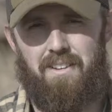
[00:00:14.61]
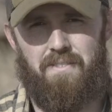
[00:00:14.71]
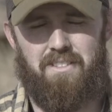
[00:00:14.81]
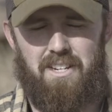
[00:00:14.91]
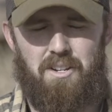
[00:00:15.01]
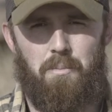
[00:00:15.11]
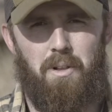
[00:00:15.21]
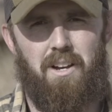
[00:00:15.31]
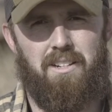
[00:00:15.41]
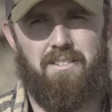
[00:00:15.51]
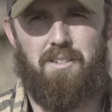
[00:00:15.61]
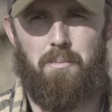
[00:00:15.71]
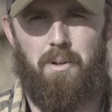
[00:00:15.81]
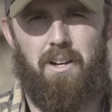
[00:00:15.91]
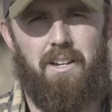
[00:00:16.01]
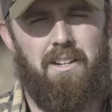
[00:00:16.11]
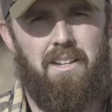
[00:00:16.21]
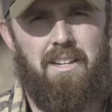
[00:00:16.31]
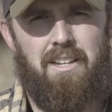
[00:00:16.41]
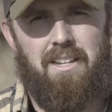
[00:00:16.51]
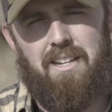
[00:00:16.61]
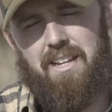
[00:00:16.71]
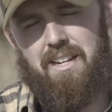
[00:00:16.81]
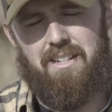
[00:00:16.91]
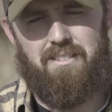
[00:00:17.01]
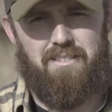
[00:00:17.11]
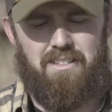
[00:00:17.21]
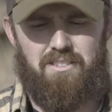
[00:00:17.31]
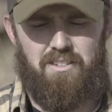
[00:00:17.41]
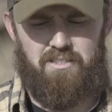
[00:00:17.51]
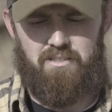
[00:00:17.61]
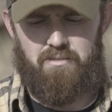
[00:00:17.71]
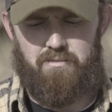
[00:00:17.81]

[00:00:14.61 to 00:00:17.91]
If it's in your blood, it's in your blood. And it's, it's just,